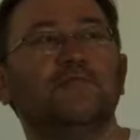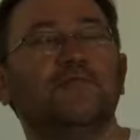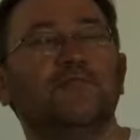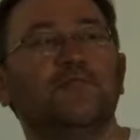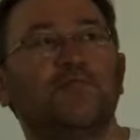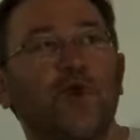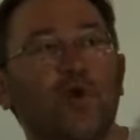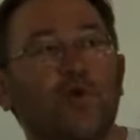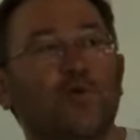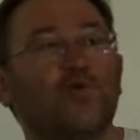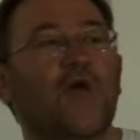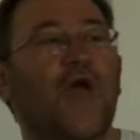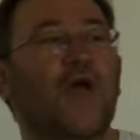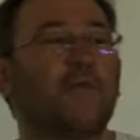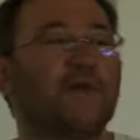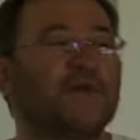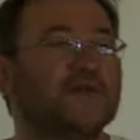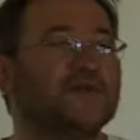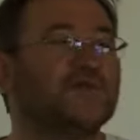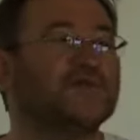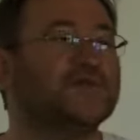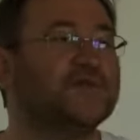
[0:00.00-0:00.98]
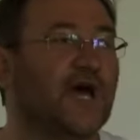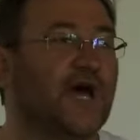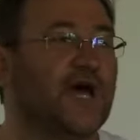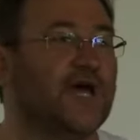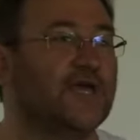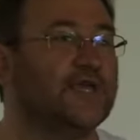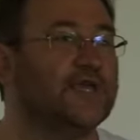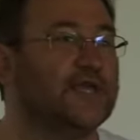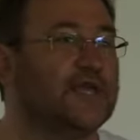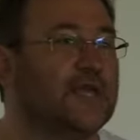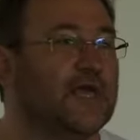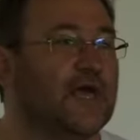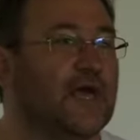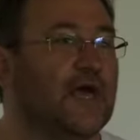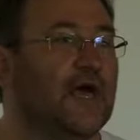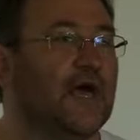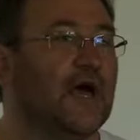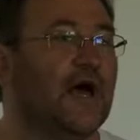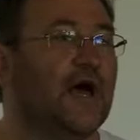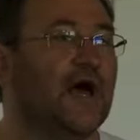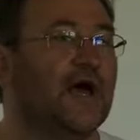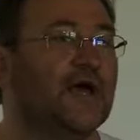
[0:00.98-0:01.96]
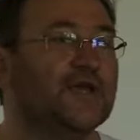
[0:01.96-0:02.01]
programming society
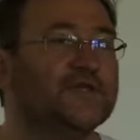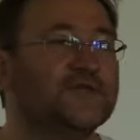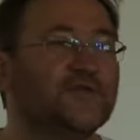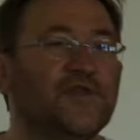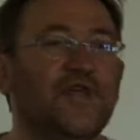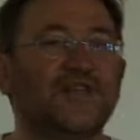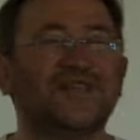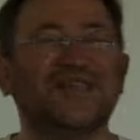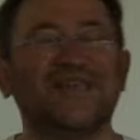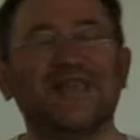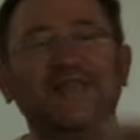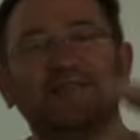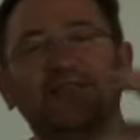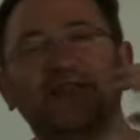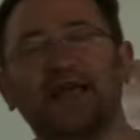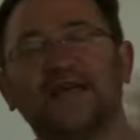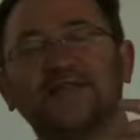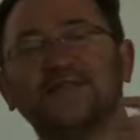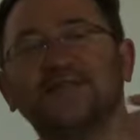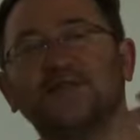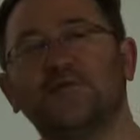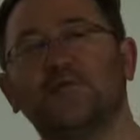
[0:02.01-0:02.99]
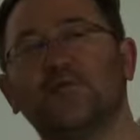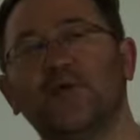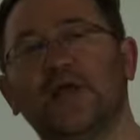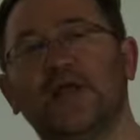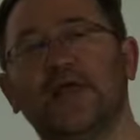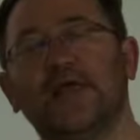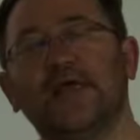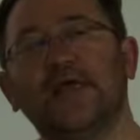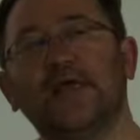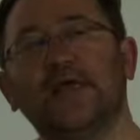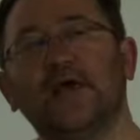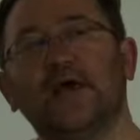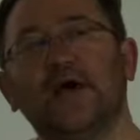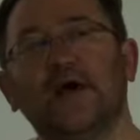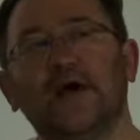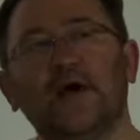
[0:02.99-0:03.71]
so that it doesn't really